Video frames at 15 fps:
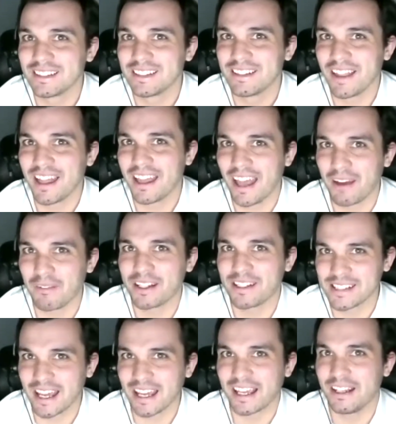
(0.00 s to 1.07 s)
Like every
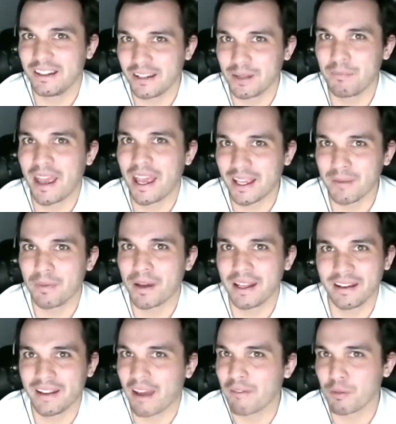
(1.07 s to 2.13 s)
second you could make it,
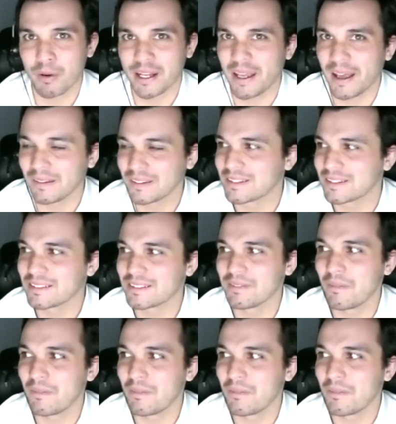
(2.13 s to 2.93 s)
but everybody else,